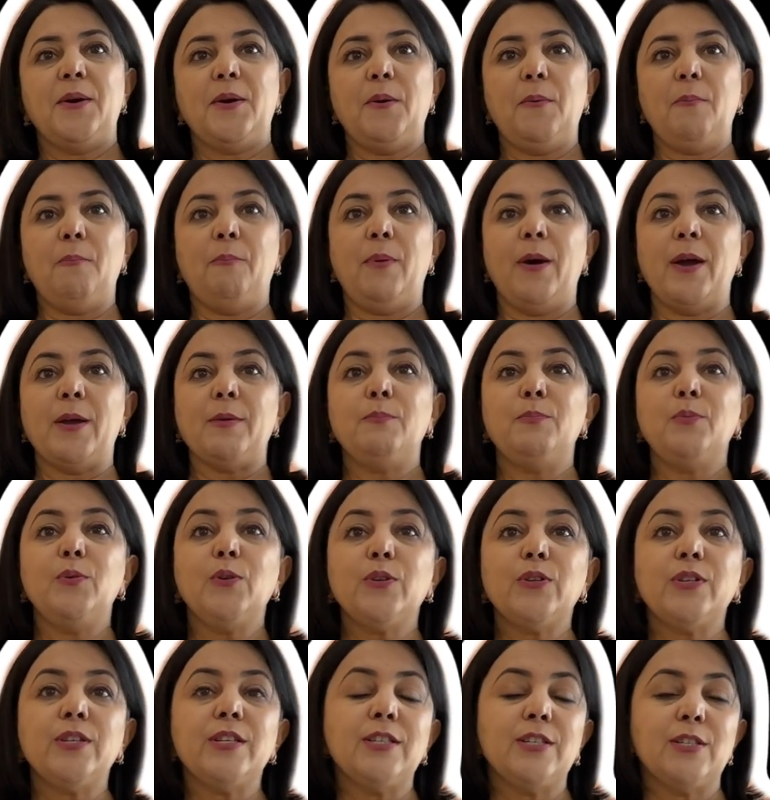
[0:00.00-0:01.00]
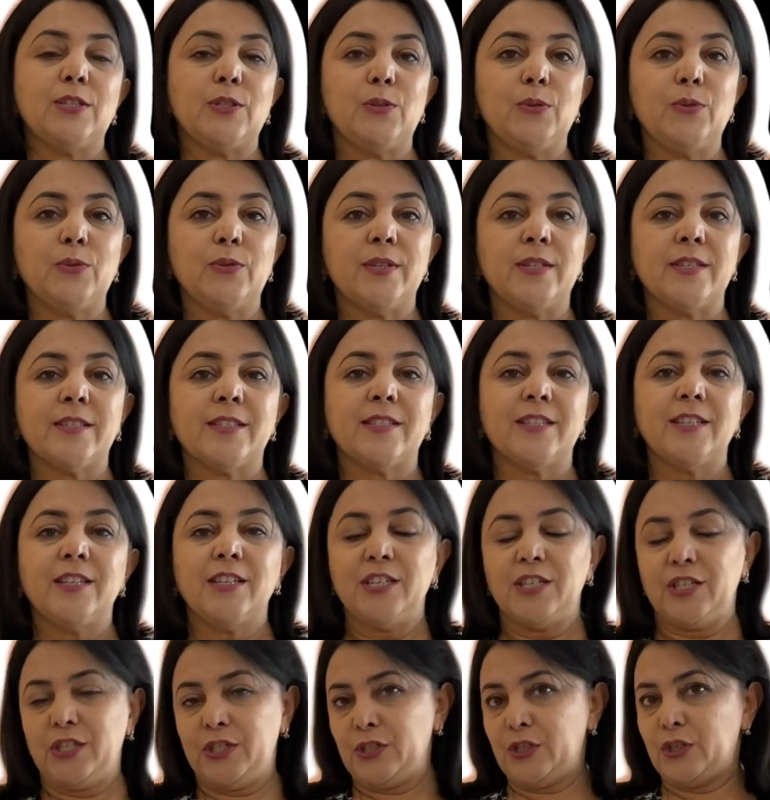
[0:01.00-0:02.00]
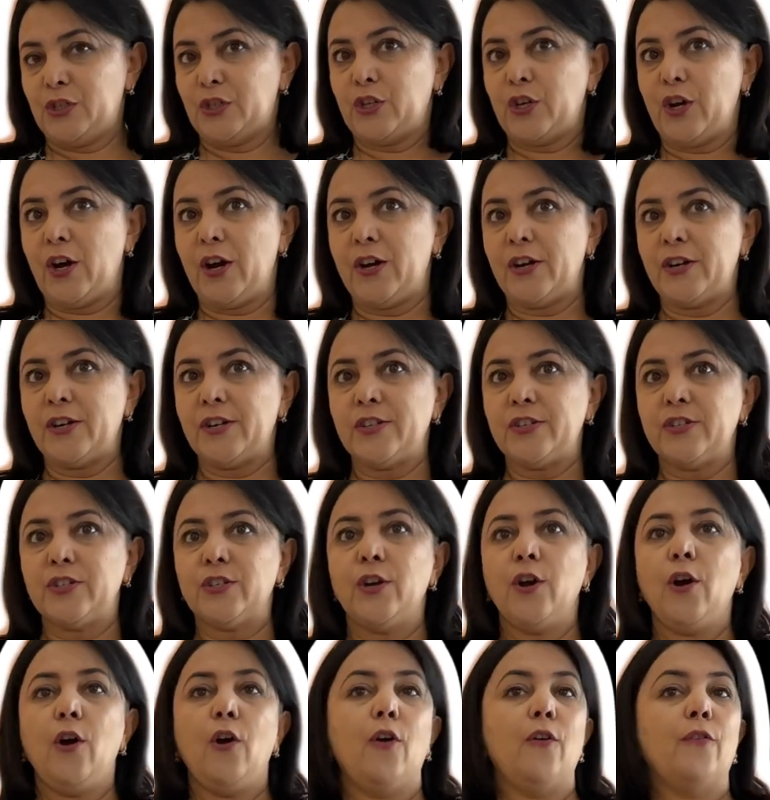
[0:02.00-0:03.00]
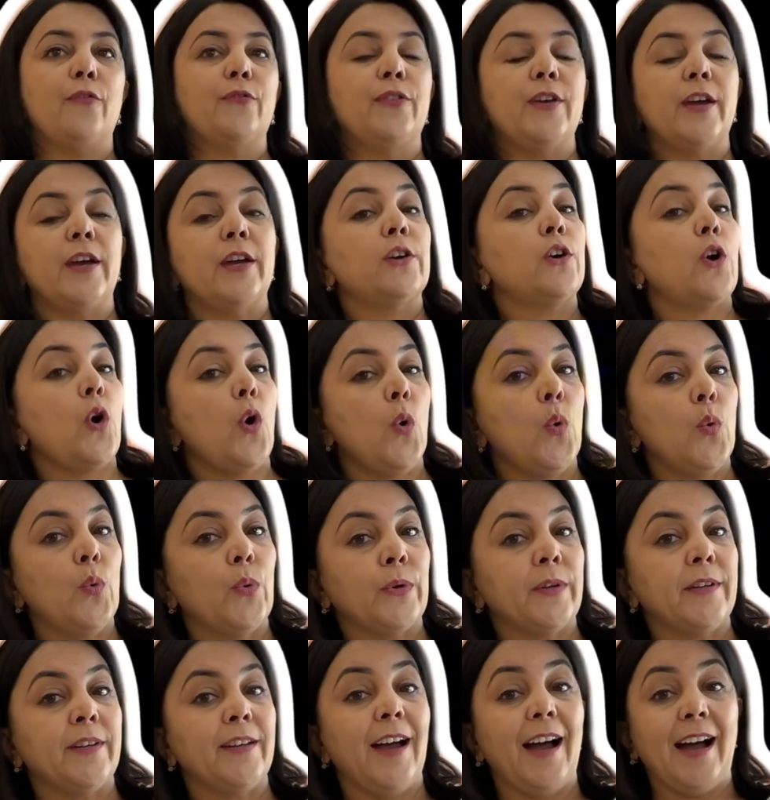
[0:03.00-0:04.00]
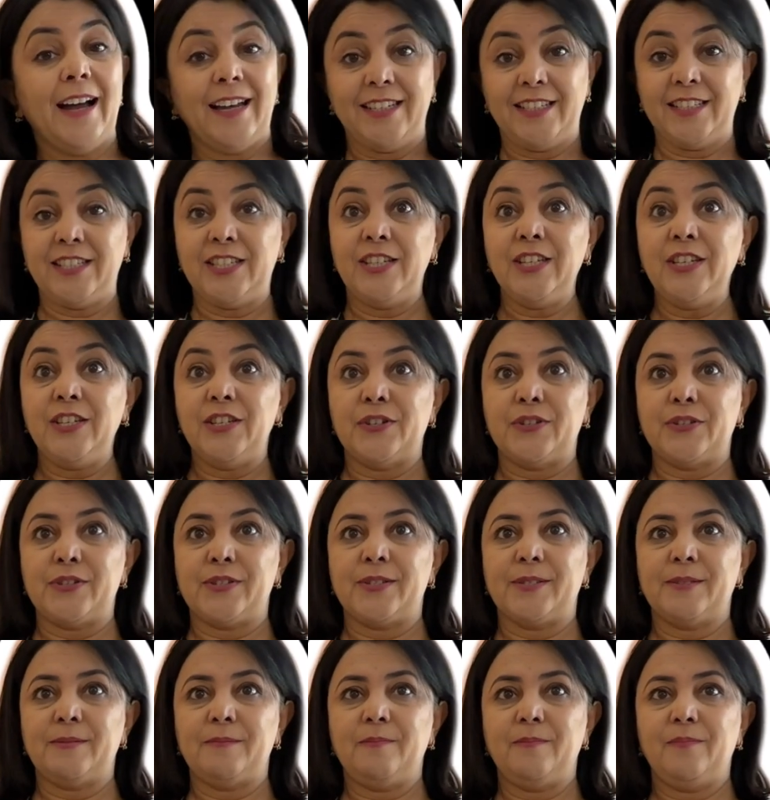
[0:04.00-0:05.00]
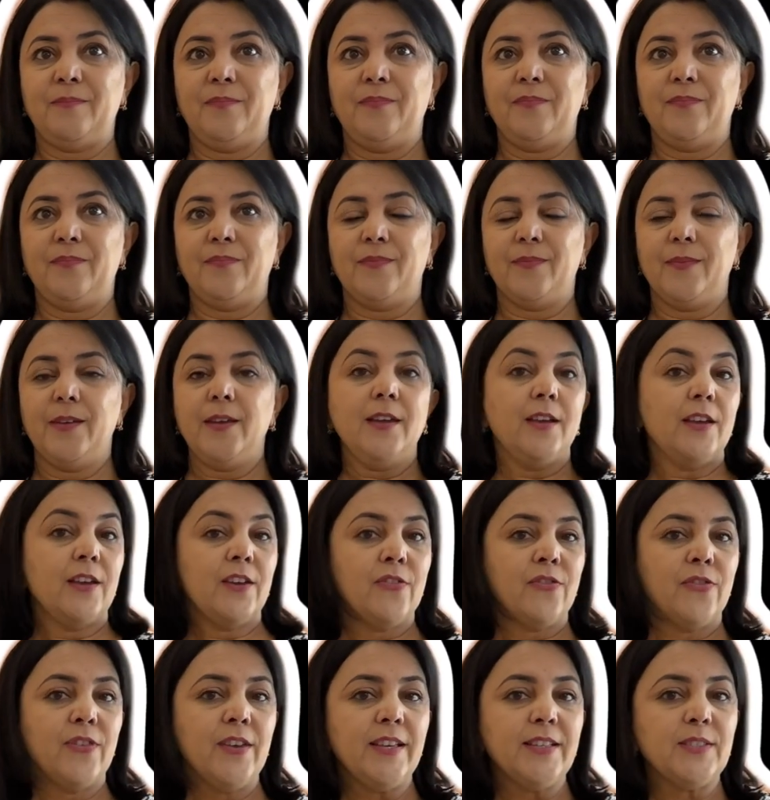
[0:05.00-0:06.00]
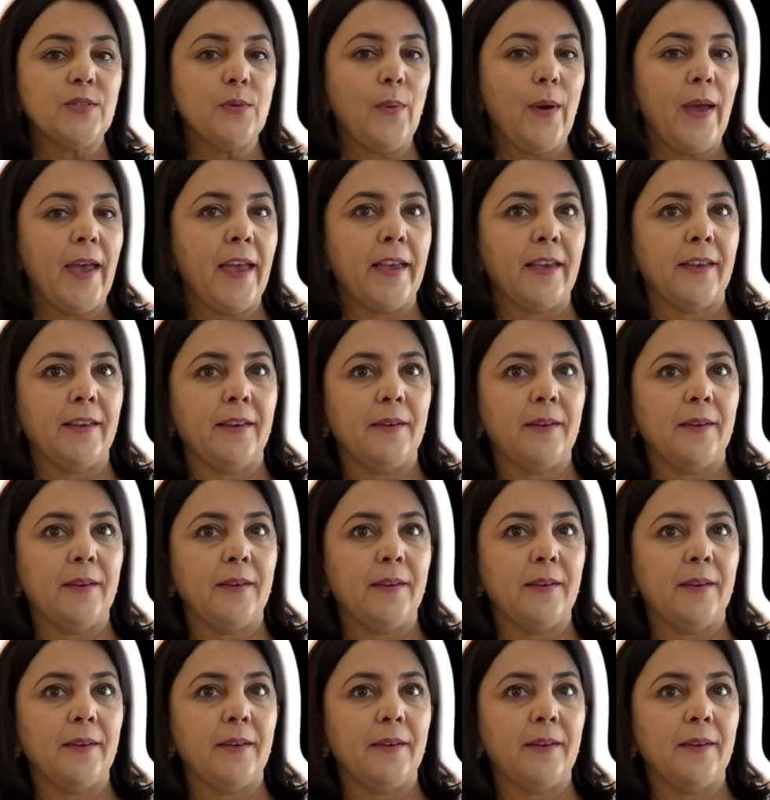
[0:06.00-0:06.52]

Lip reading: by putting students in charge of their own ideas. In this way,